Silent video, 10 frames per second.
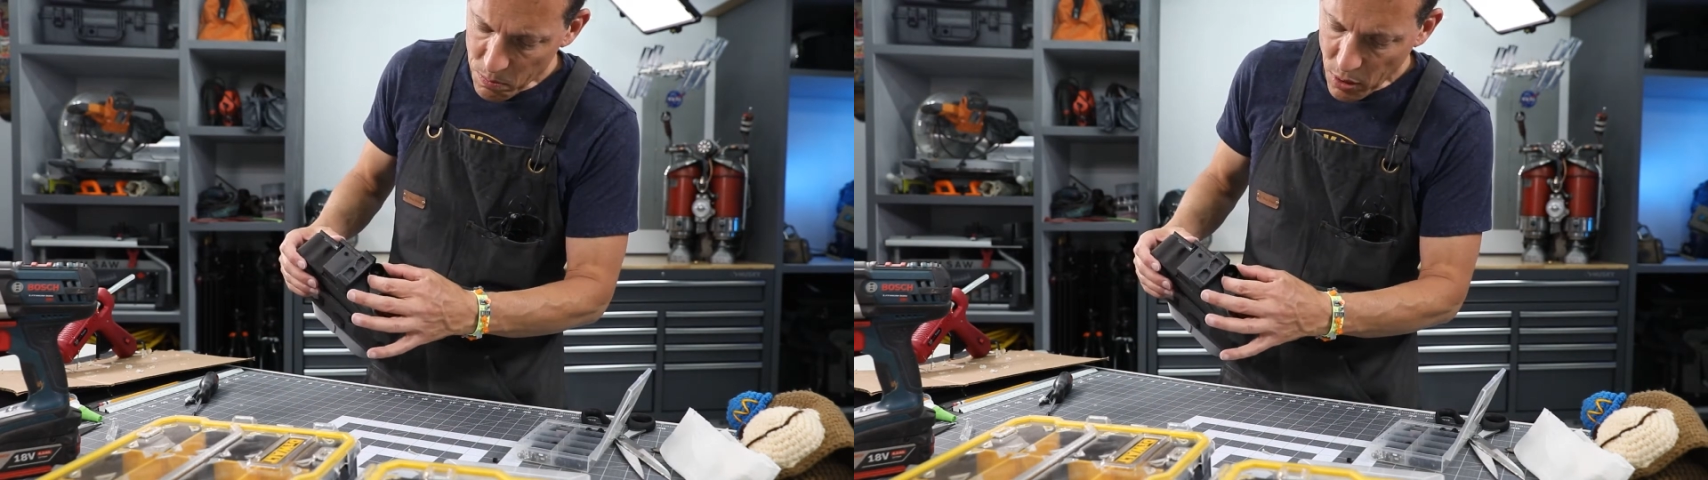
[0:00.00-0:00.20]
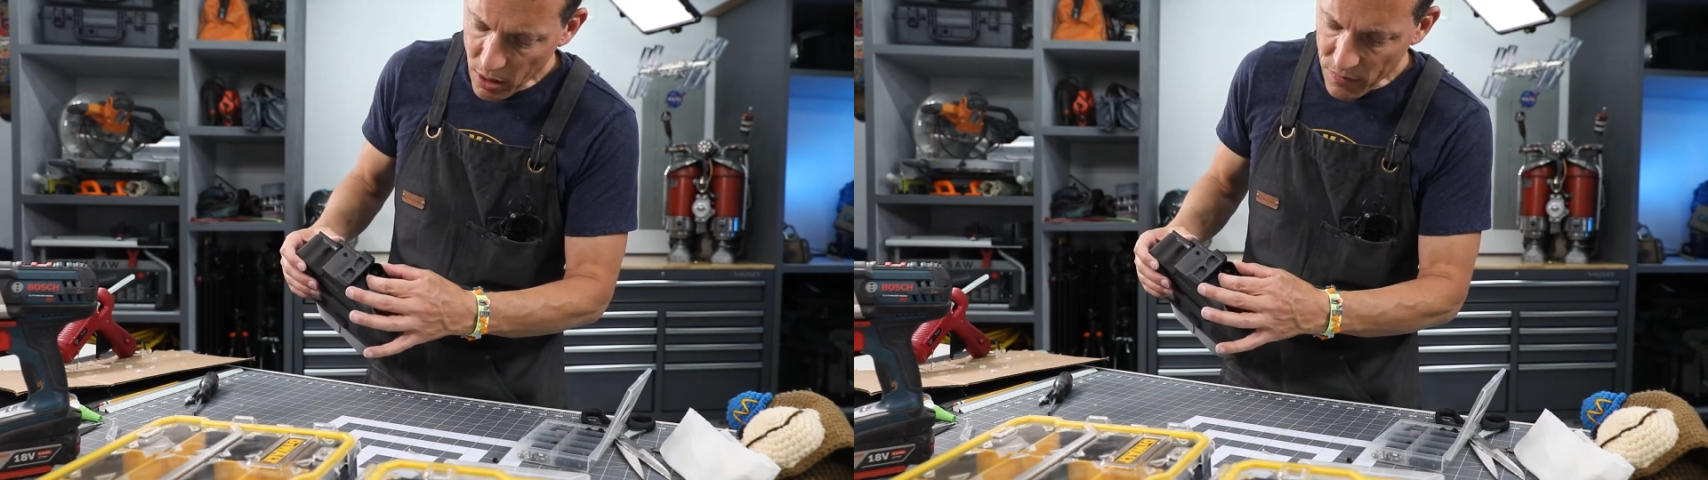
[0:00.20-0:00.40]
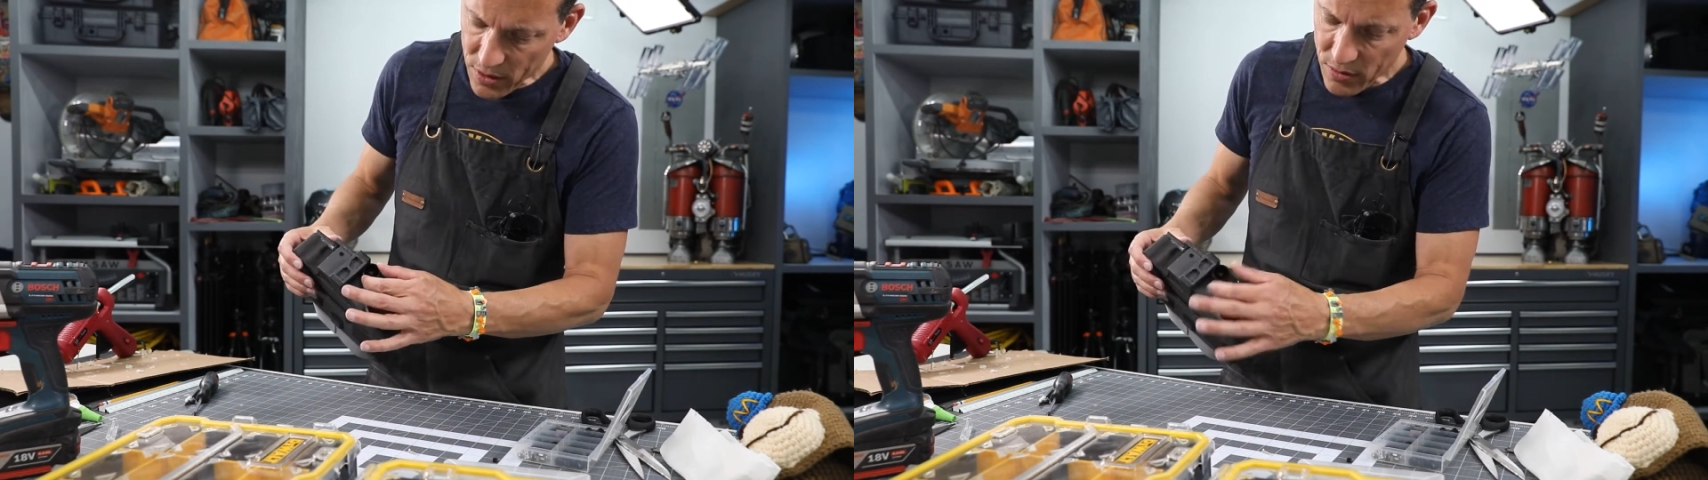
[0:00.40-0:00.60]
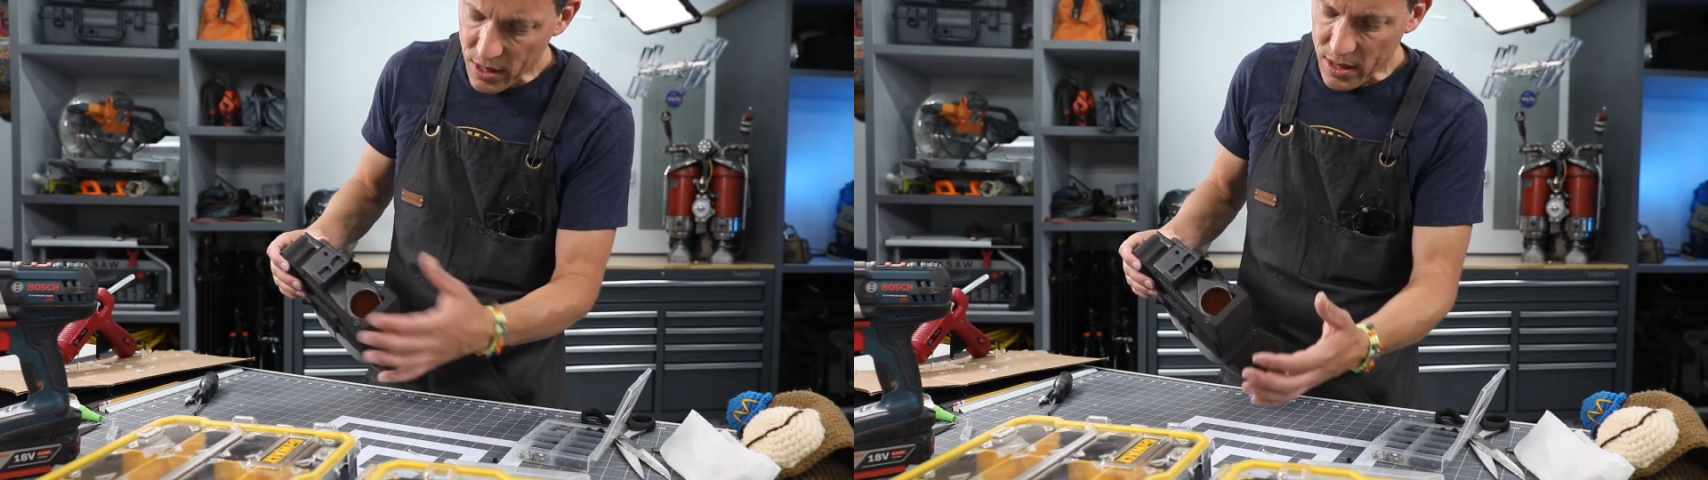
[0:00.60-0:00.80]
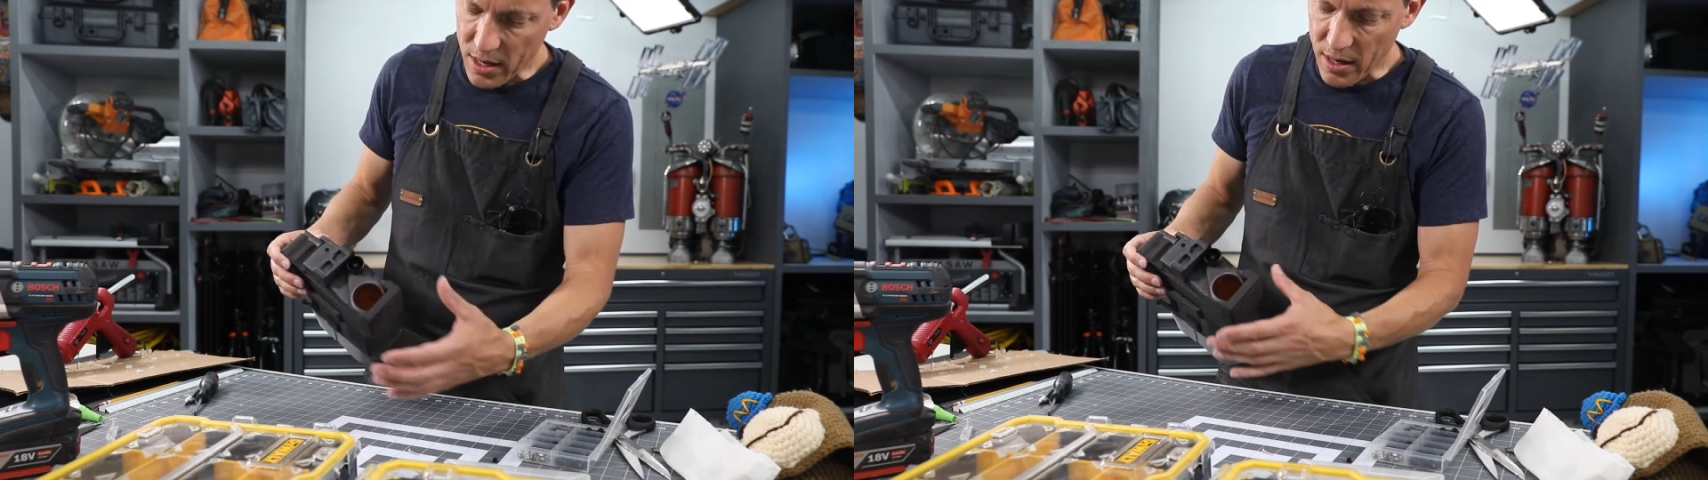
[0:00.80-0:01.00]
perfect
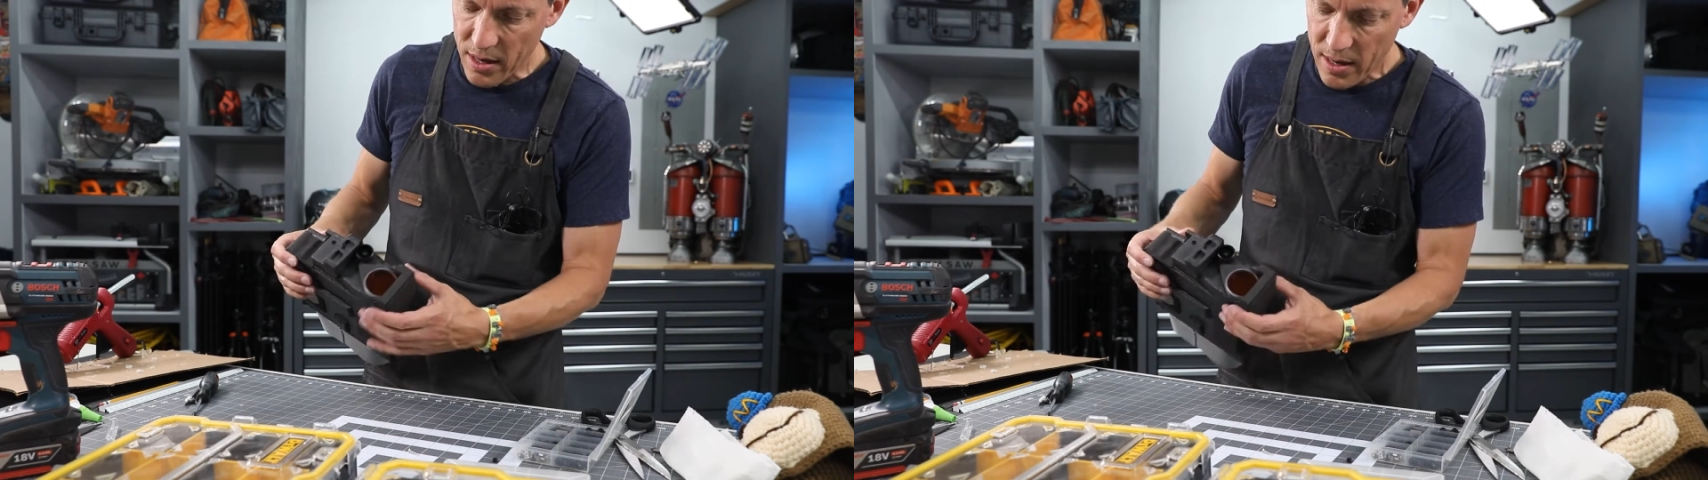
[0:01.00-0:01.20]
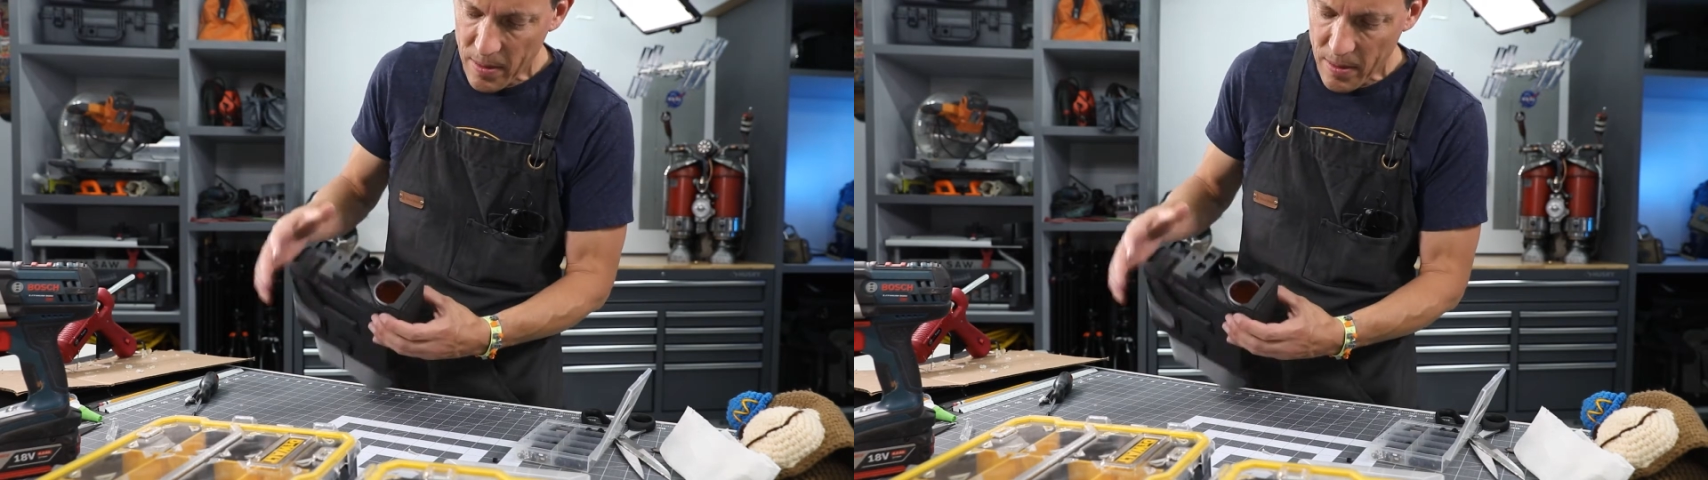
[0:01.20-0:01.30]
right there.